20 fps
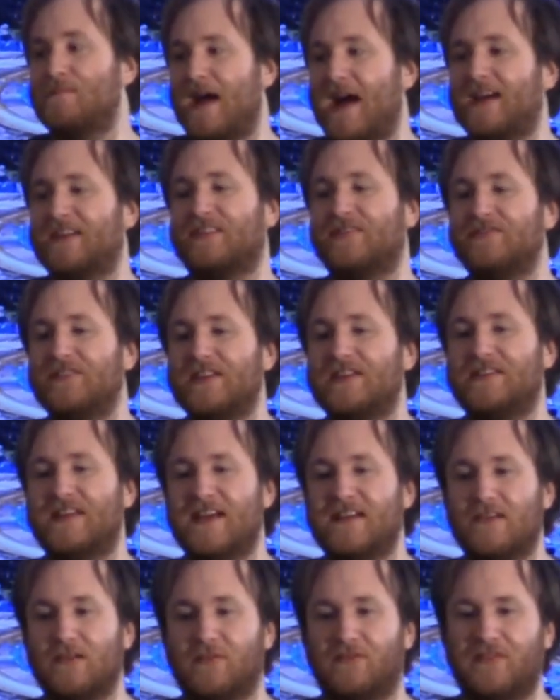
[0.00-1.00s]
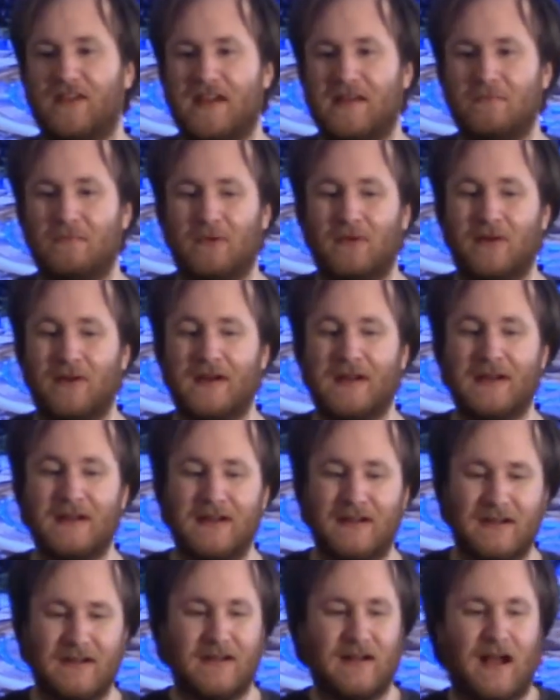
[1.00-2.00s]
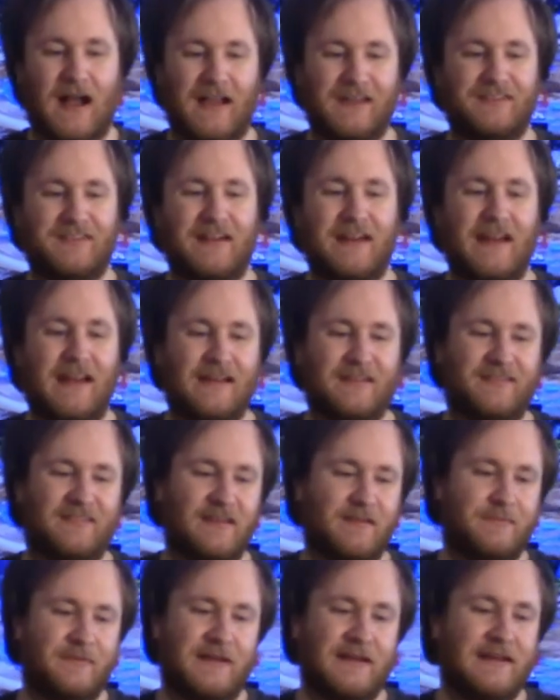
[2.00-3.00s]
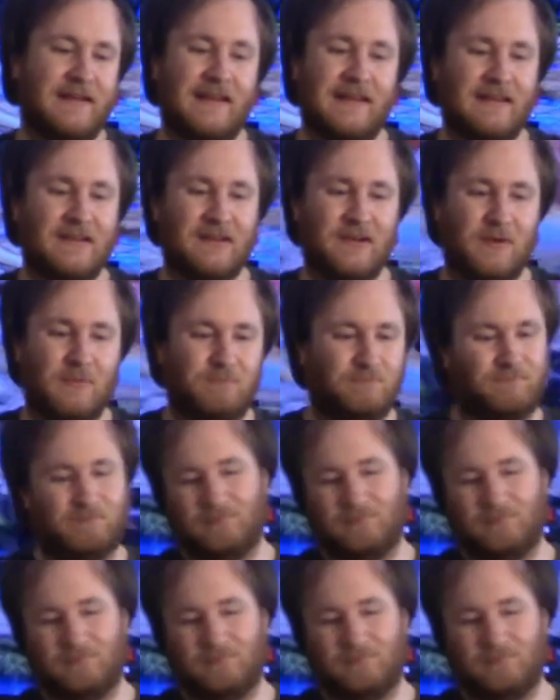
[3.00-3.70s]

massive Nintendo fanboy. I say that as somebody that,